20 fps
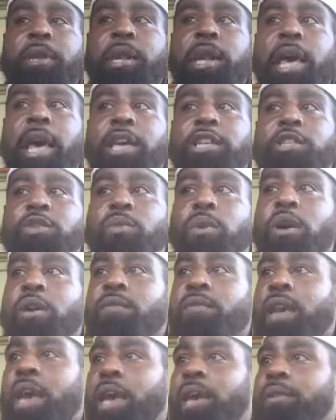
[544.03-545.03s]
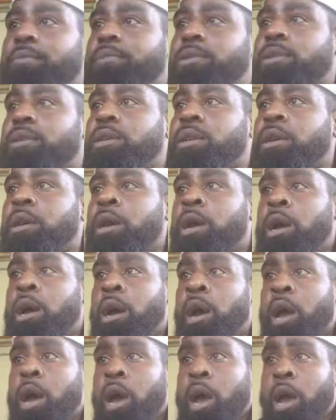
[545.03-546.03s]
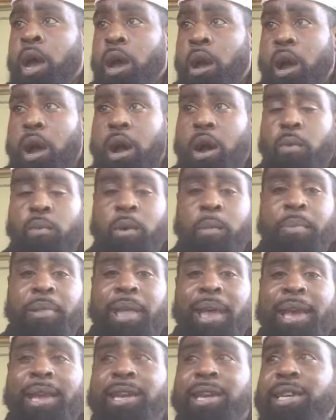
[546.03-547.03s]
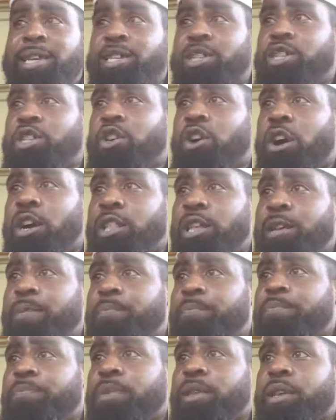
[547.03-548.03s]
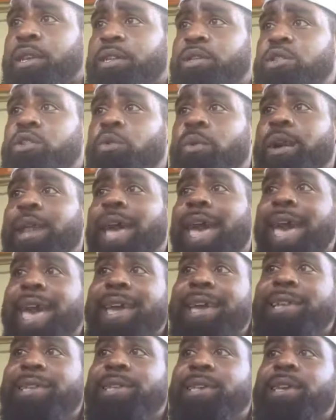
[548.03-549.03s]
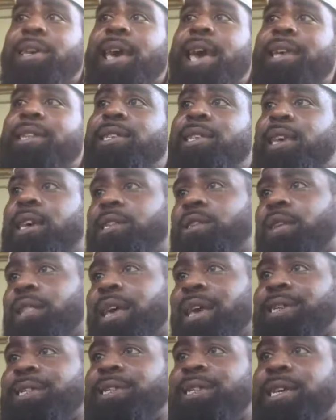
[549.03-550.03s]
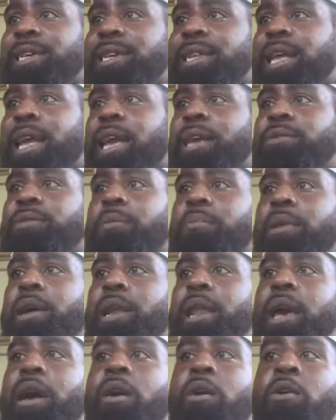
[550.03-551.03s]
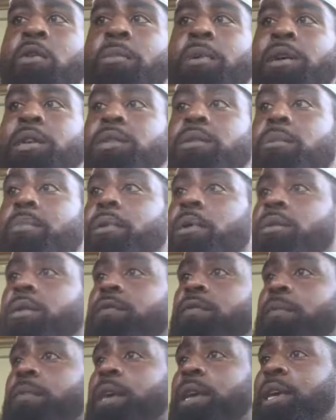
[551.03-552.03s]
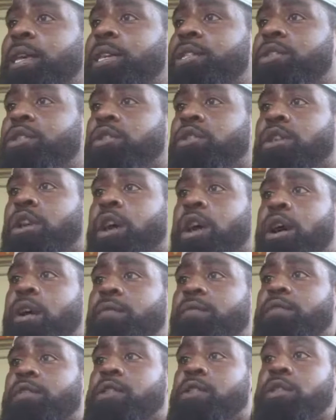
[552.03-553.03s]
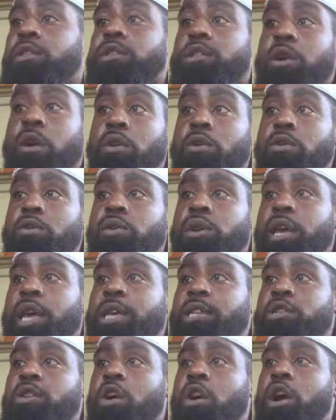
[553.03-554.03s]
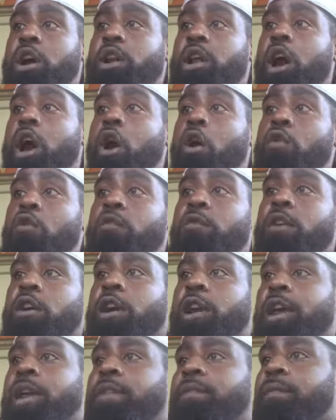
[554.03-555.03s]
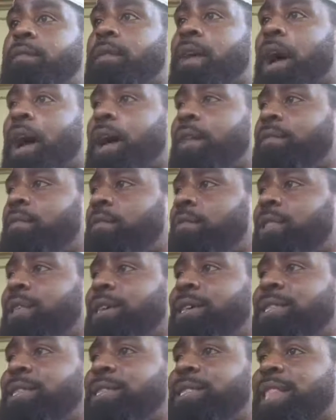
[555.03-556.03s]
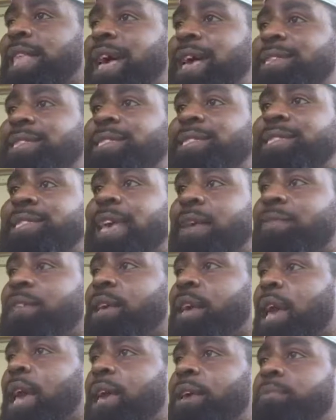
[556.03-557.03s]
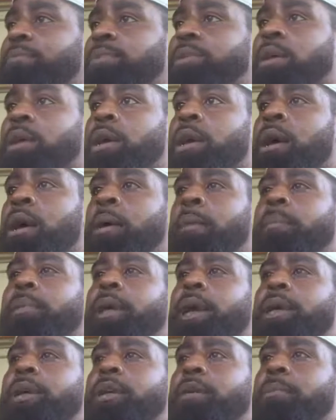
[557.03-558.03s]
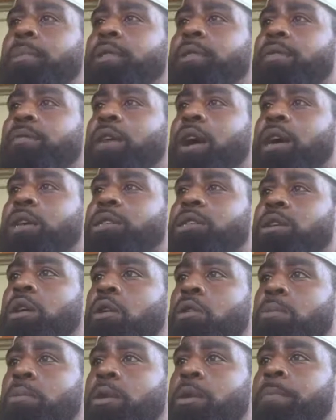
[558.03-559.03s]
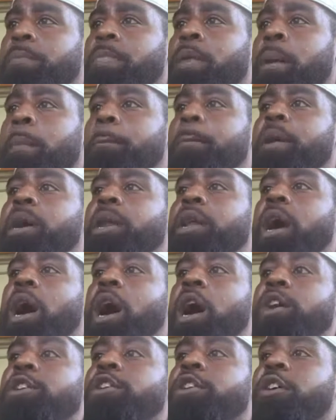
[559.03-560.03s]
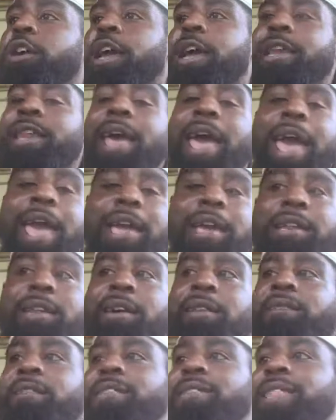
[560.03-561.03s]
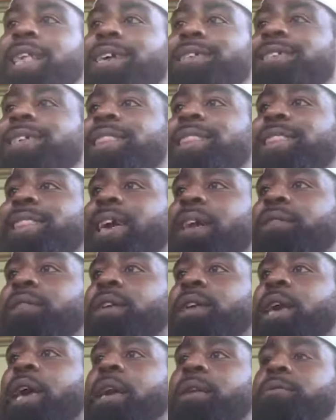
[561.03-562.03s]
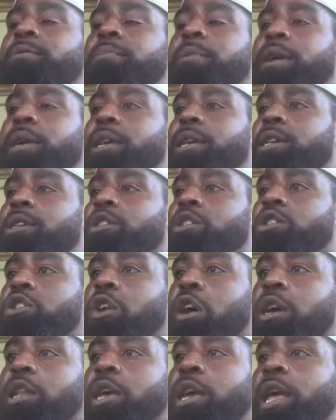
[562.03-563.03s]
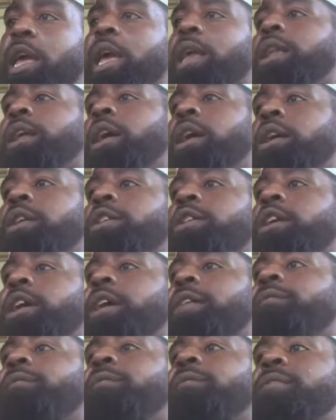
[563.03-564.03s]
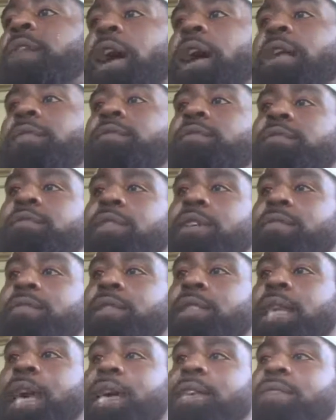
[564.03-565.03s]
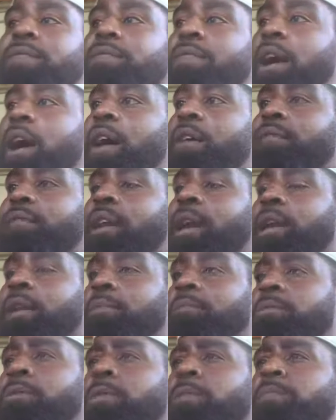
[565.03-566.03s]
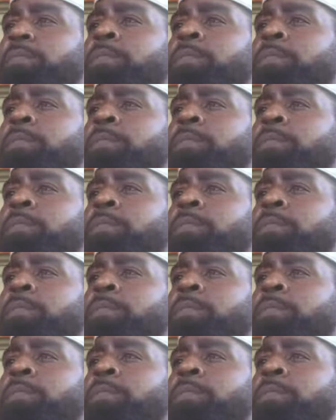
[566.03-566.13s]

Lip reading: the last 12 games when playing against Charlotte. 2-8 ATS their last 10 games when playing at home against an opponent from the Eastern Conference. The total has gone over in 5 of Cleveland's last 7 games played in the month of October, but under in 8 of its last 11 games playing against Charlotte, and under in 5 of Cleveland's last 5 games